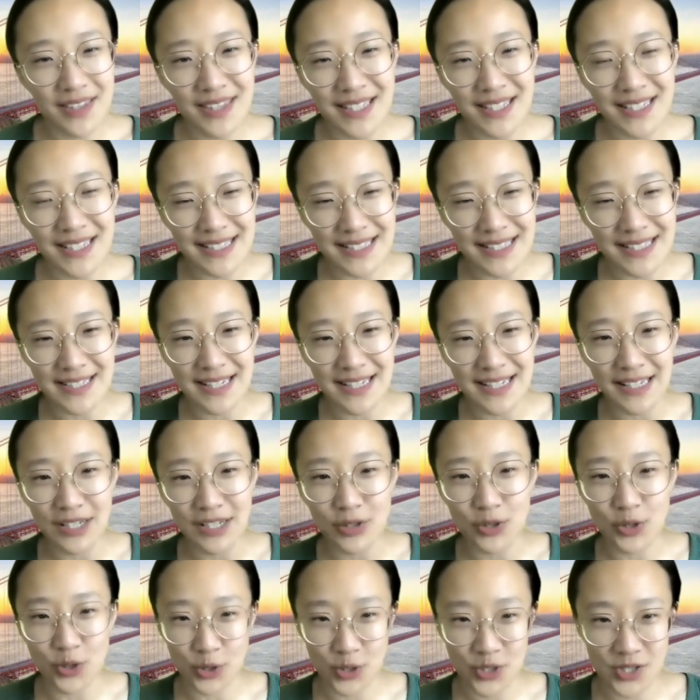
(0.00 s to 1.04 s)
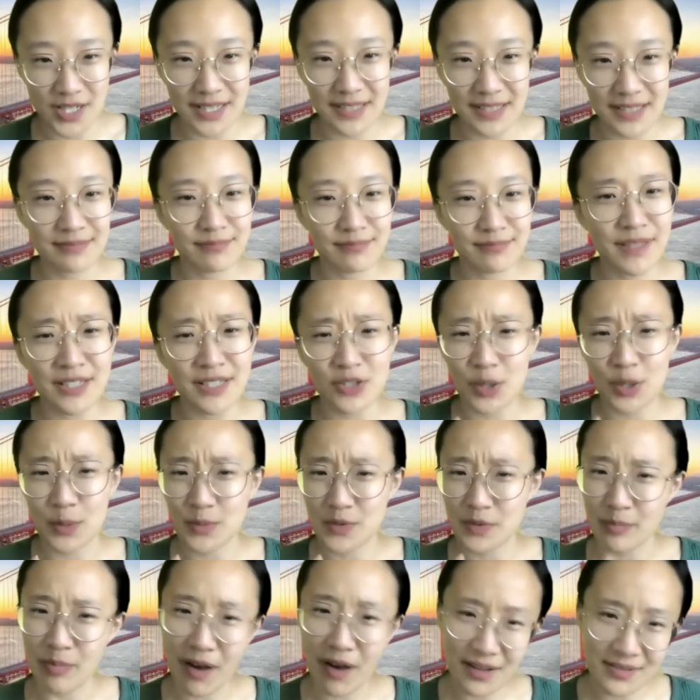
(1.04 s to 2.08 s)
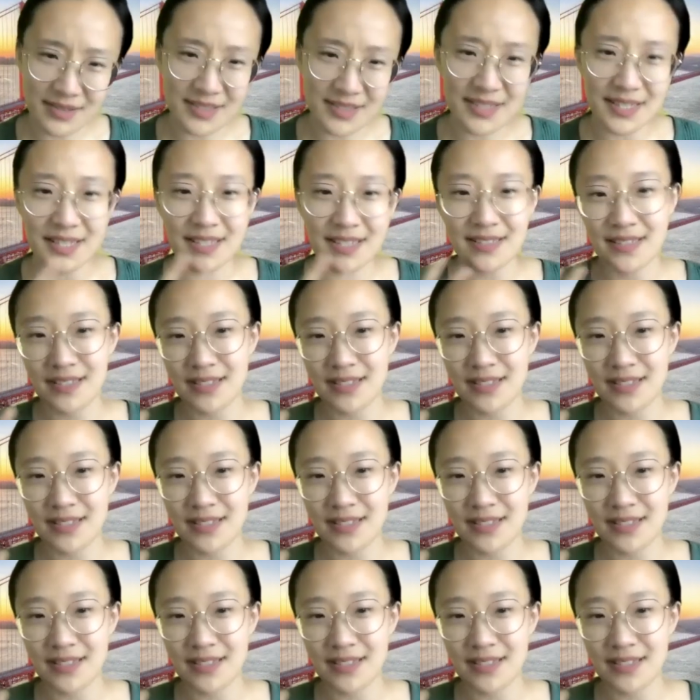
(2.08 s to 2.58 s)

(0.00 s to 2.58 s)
the existing inertia in terms of processes,